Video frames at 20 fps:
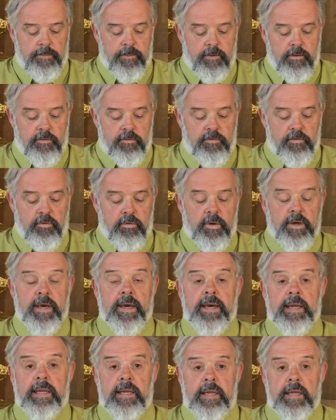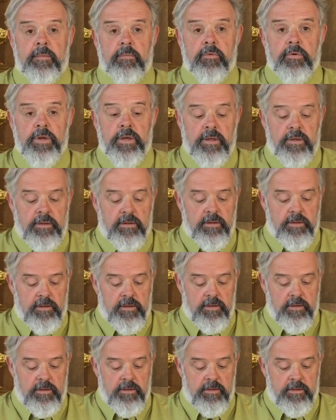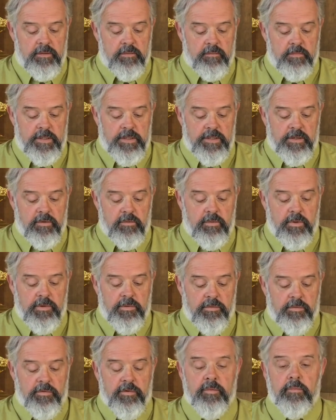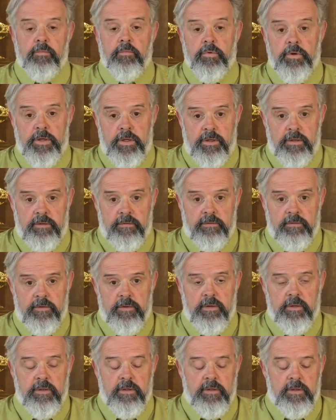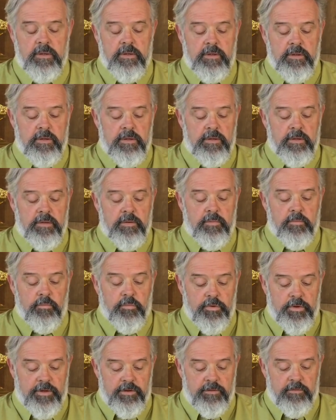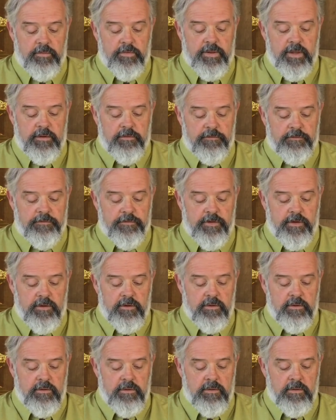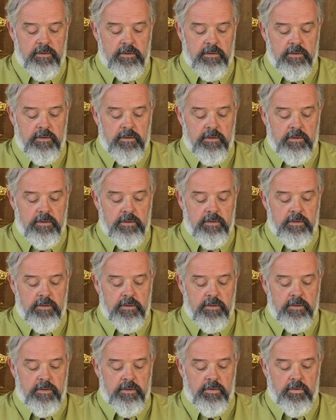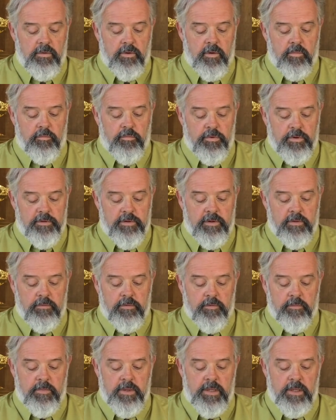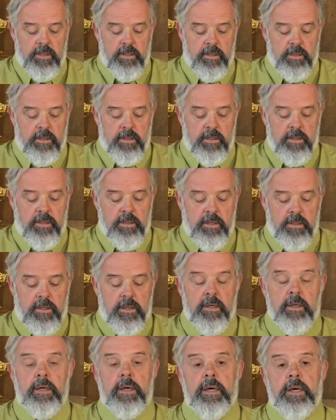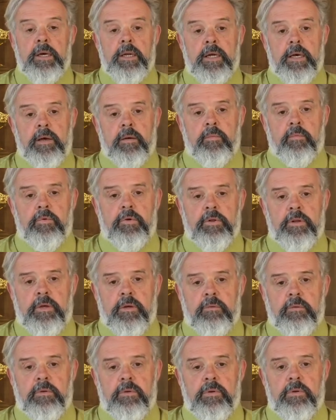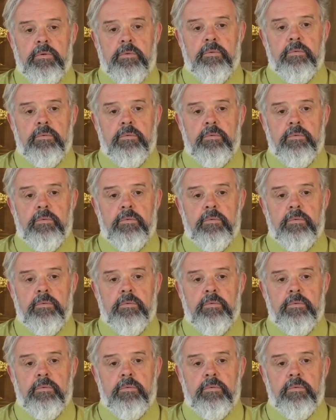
So kindly breathe, my dear ones, breathe. Breathe without fear. You are breathing with me, and I am breathing with you.